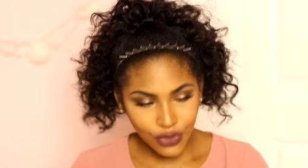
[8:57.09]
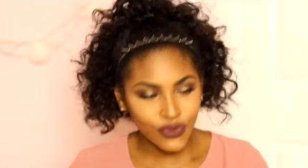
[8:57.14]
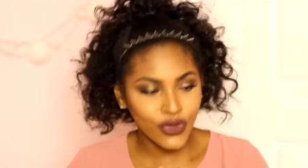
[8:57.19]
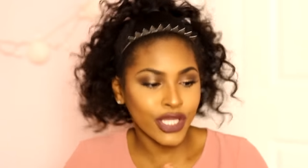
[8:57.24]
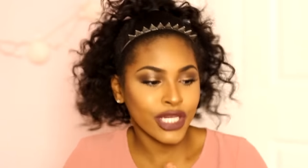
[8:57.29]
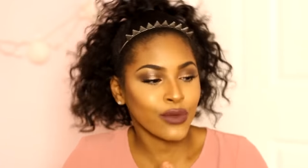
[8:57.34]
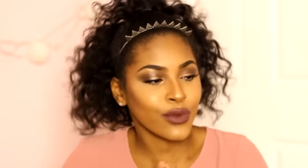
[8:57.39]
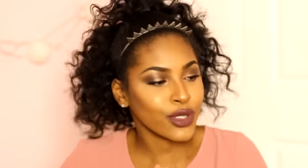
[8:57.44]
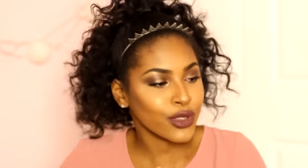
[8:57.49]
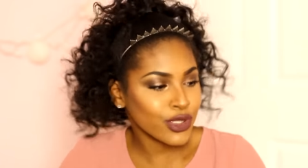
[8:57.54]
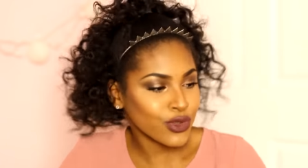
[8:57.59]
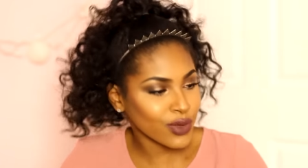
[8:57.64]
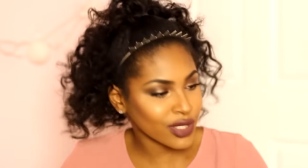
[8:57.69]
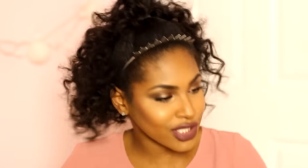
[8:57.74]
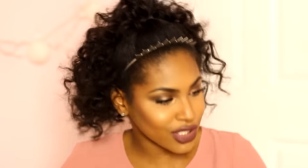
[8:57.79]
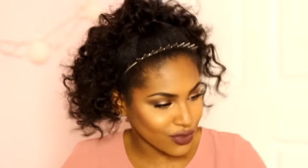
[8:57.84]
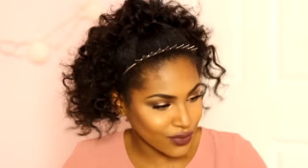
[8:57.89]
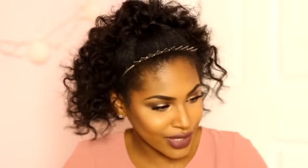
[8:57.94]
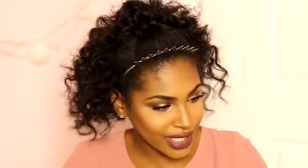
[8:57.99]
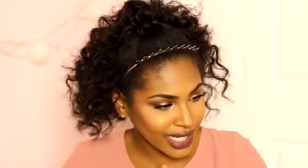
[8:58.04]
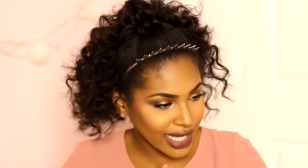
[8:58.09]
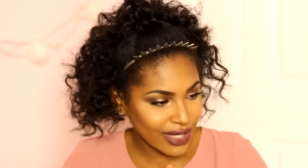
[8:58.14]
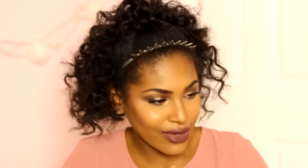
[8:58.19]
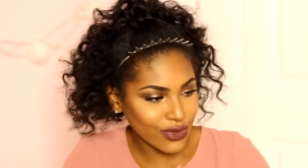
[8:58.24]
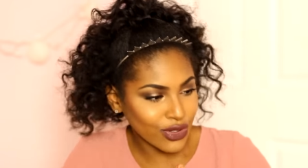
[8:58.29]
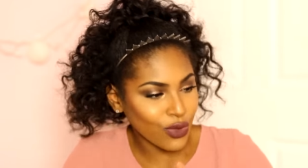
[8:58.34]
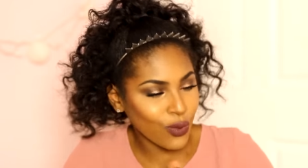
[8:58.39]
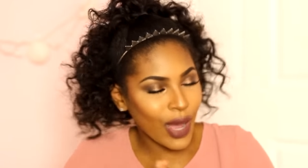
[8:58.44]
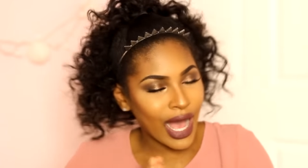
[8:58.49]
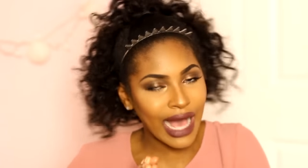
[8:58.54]
For anyone who's wondering, I
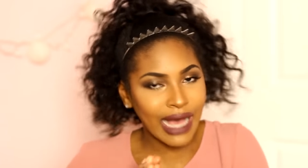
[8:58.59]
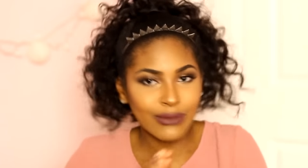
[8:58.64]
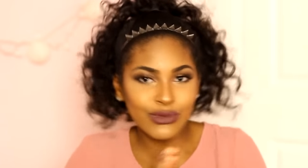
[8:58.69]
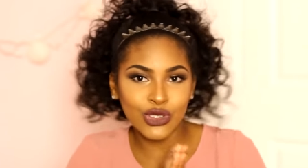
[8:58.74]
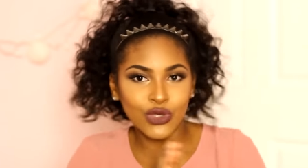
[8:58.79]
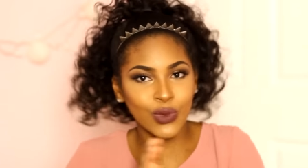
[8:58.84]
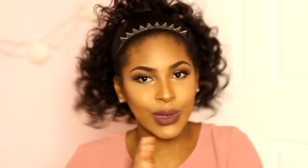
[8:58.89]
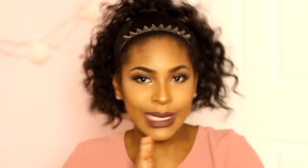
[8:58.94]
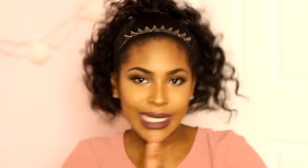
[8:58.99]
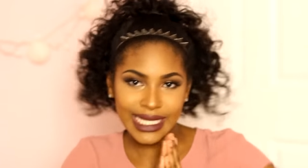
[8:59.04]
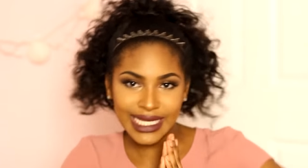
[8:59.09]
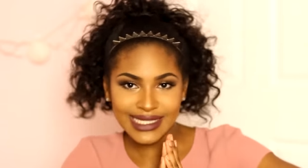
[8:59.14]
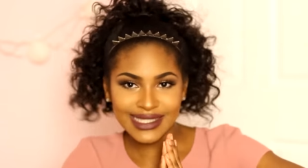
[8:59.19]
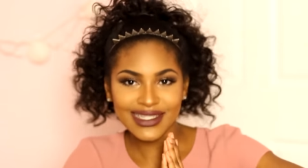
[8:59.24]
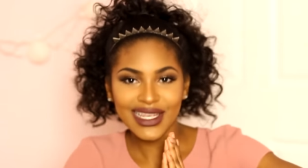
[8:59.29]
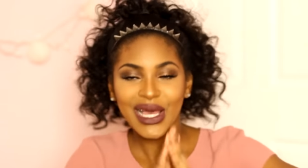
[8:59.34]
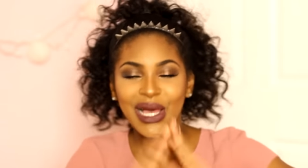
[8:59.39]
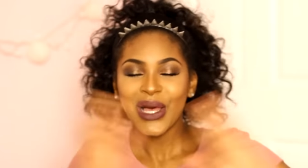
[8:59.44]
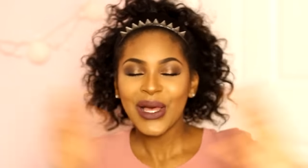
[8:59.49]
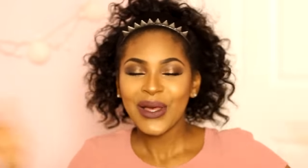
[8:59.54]
don't know why I'm doing this.